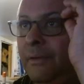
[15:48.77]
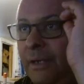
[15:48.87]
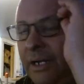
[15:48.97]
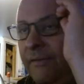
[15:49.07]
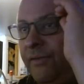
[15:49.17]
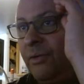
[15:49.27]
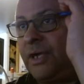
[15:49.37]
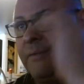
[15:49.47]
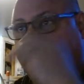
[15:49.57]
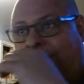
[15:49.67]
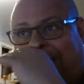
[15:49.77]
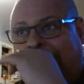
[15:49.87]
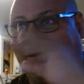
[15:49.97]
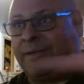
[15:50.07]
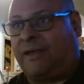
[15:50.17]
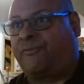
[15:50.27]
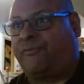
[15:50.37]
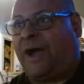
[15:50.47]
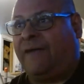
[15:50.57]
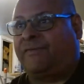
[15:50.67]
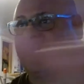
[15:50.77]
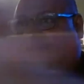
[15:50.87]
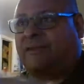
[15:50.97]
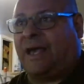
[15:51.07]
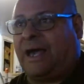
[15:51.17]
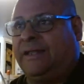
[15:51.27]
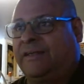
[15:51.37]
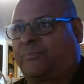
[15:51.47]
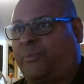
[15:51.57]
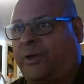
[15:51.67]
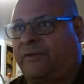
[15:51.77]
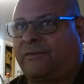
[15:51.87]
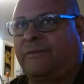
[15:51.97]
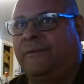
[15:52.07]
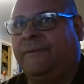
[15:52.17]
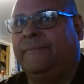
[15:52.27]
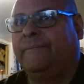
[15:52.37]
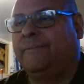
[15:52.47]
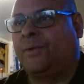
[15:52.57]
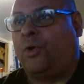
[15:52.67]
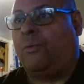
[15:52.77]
And if you don't keep track, you have like 5, 6 Aliexpress or